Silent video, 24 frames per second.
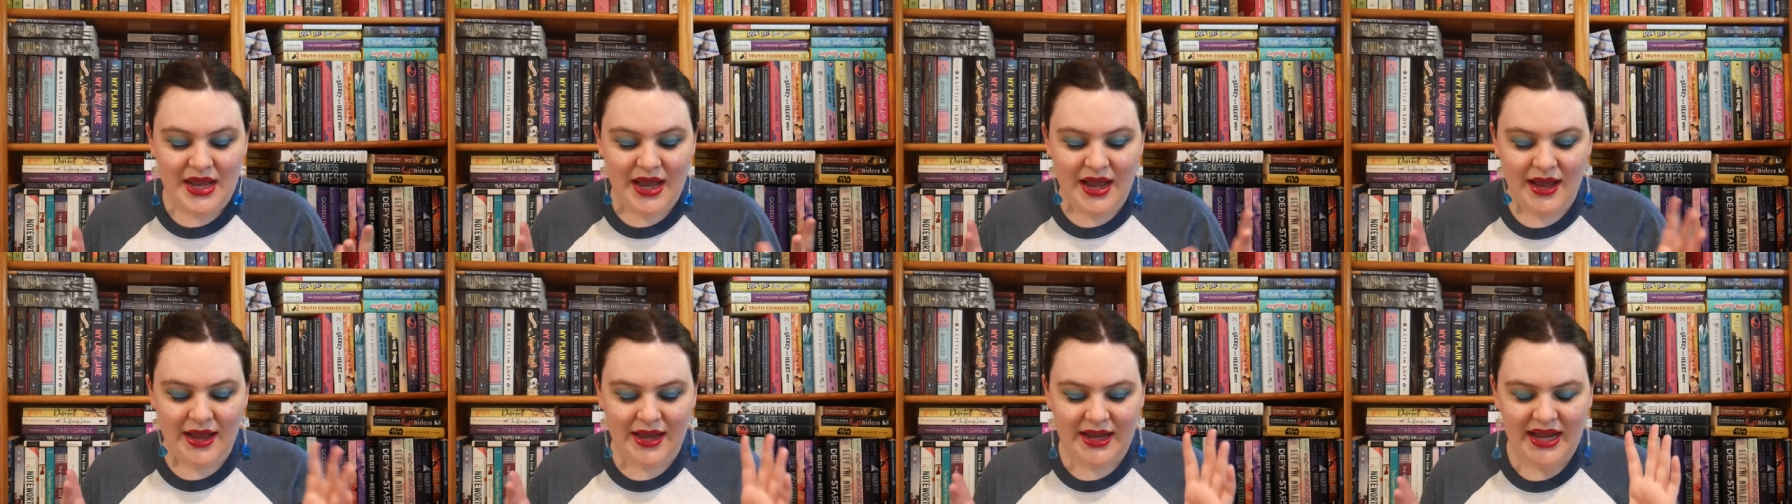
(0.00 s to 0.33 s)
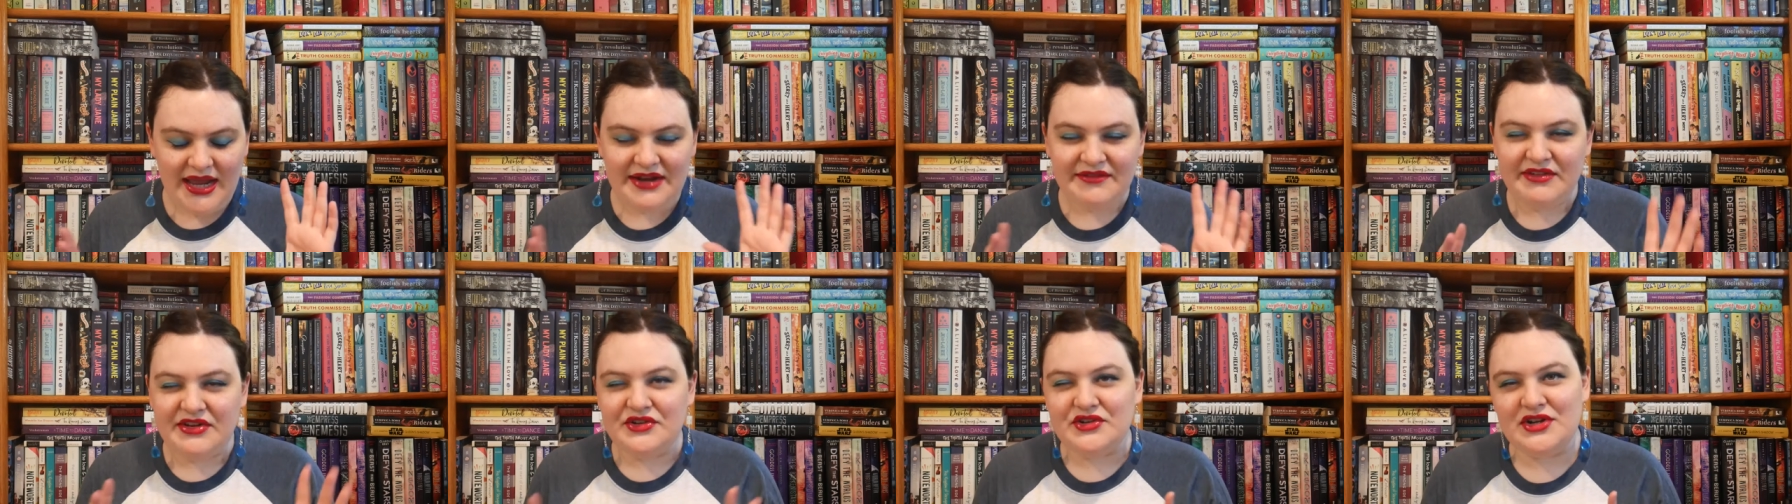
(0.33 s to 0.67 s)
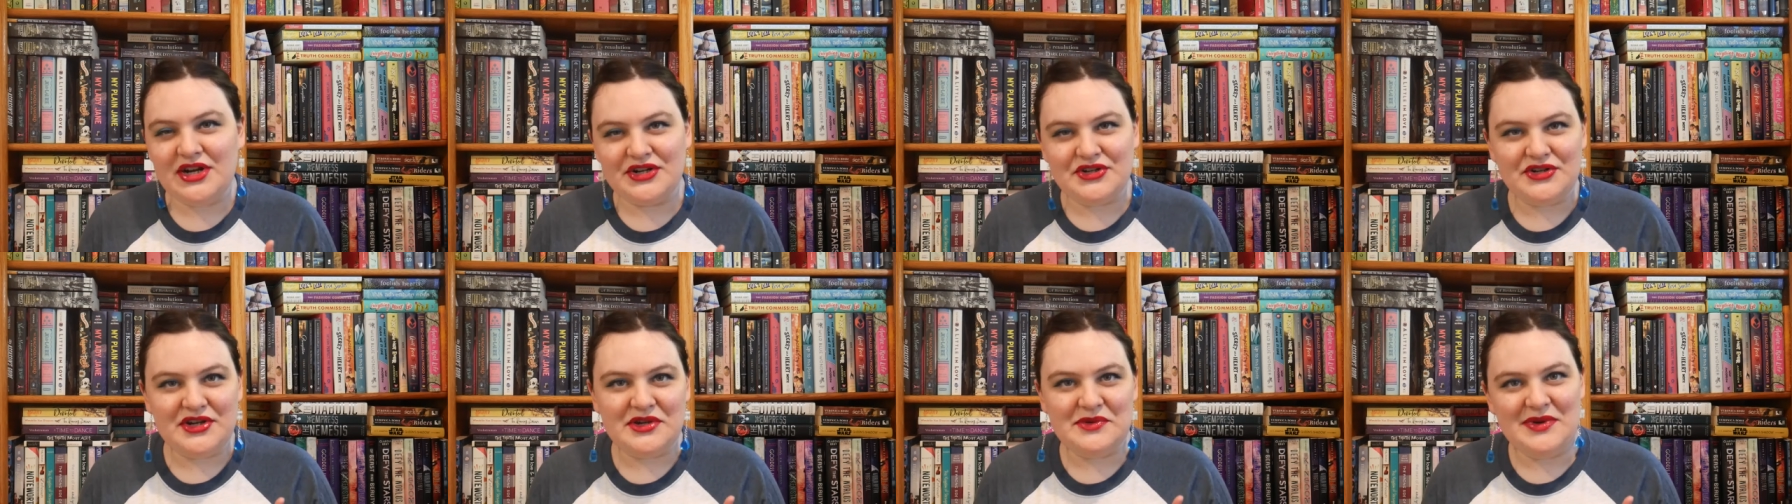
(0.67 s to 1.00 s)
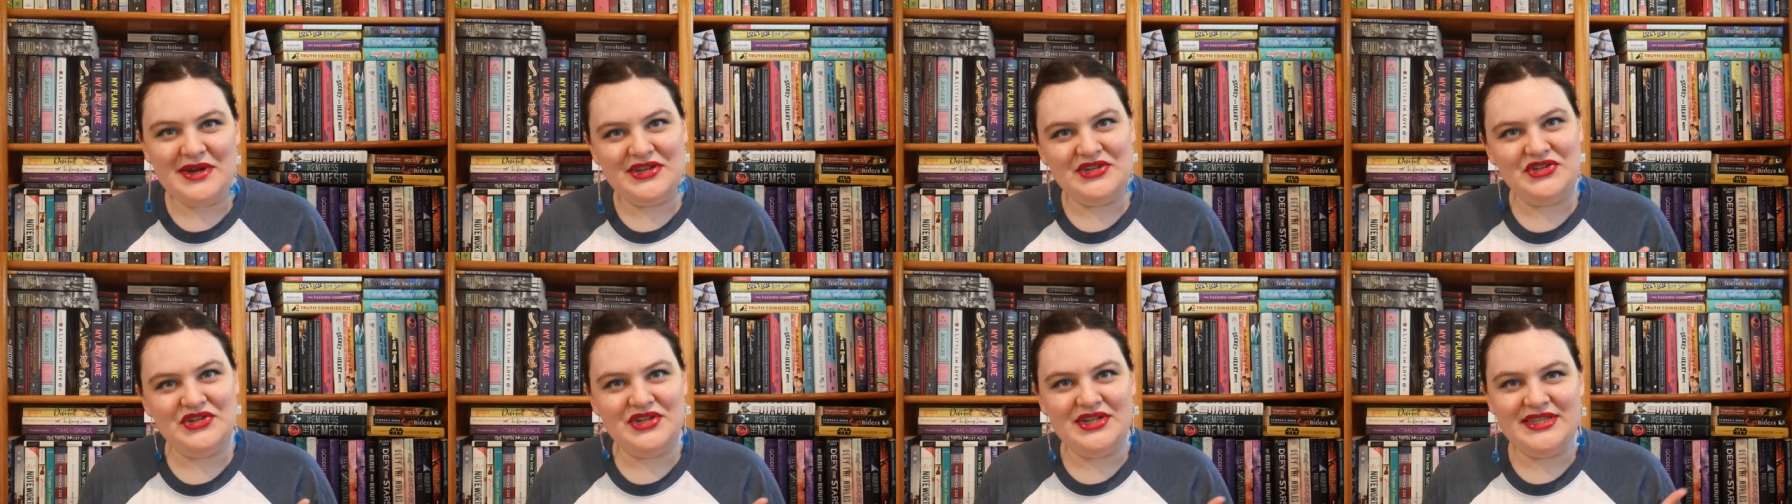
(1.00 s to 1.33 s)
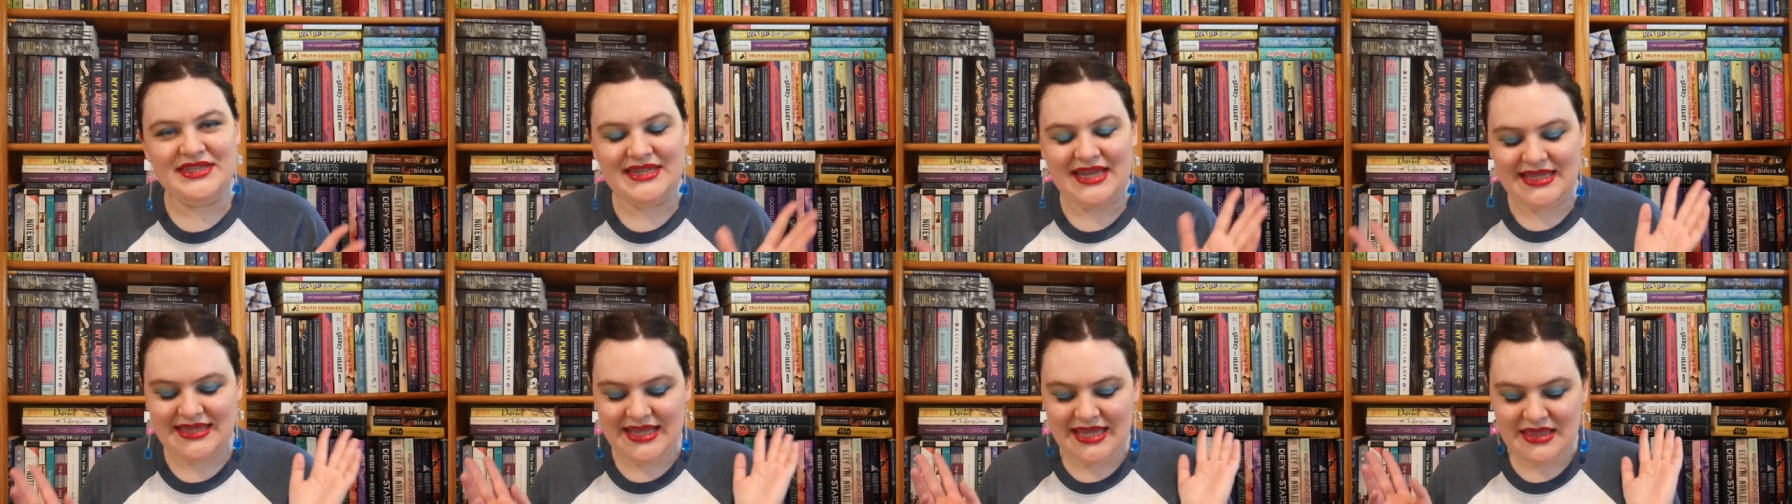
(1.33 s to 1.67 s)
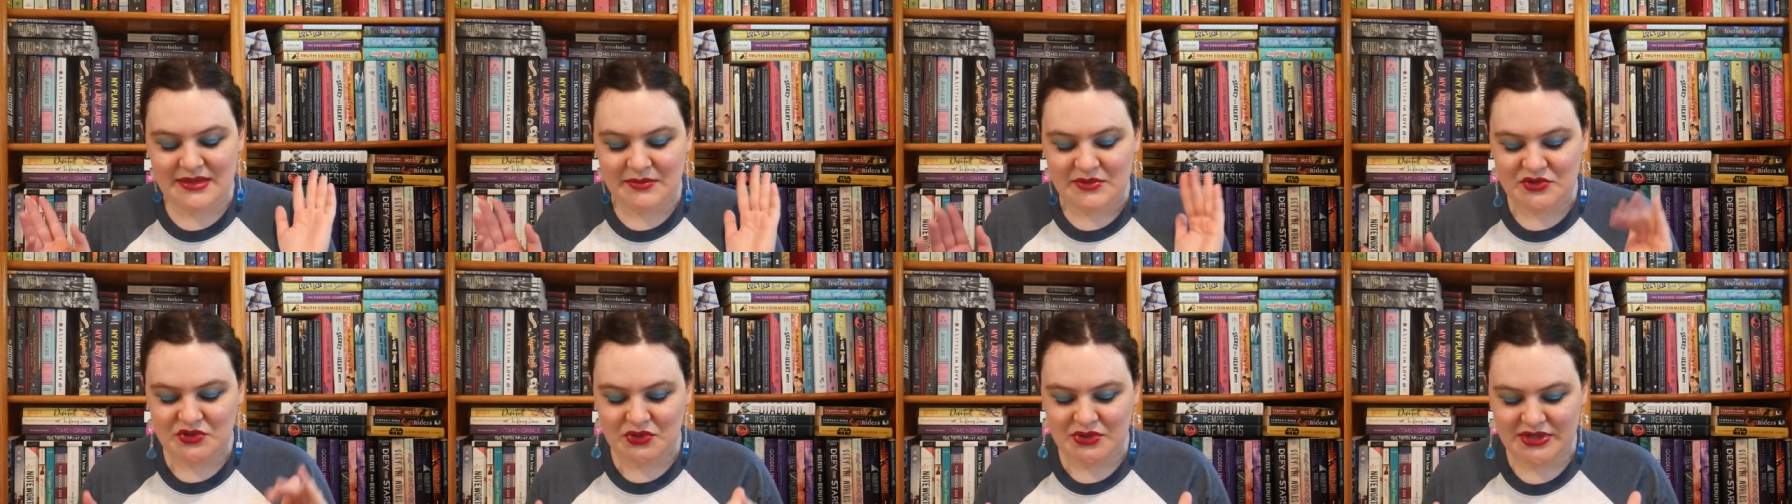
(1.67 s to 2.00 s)
uh, kind of introductory questions, and then the
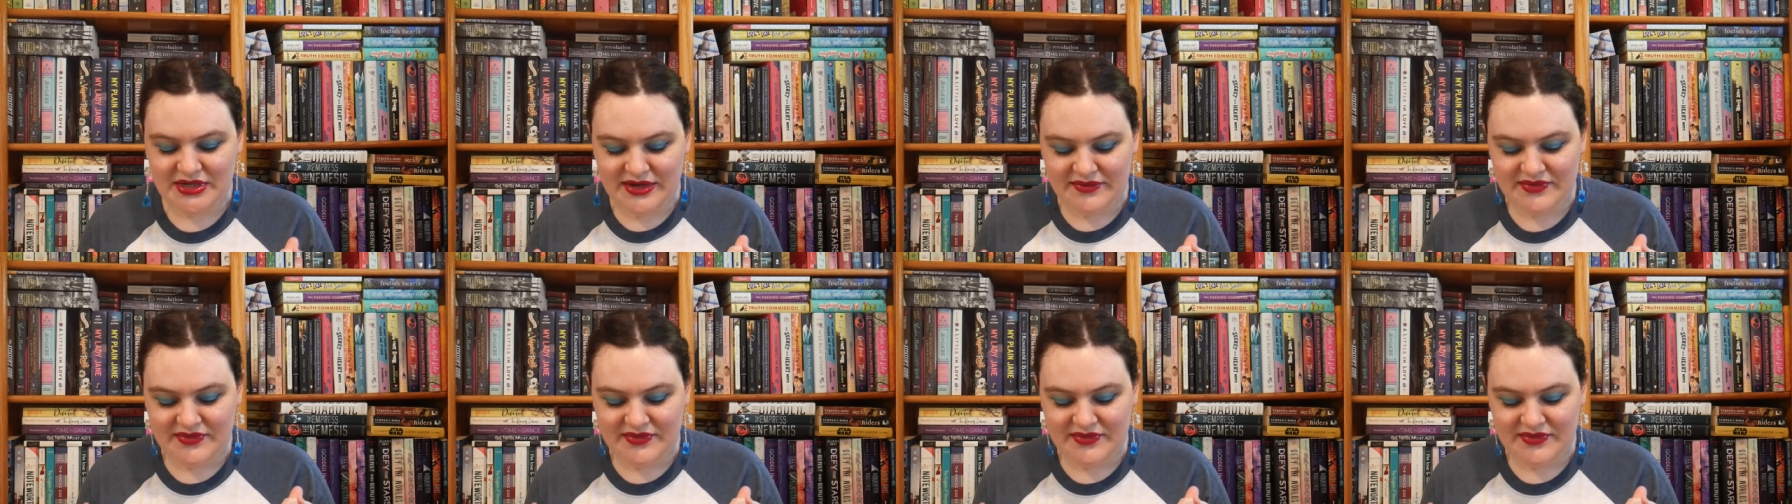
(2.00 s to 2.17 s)
majority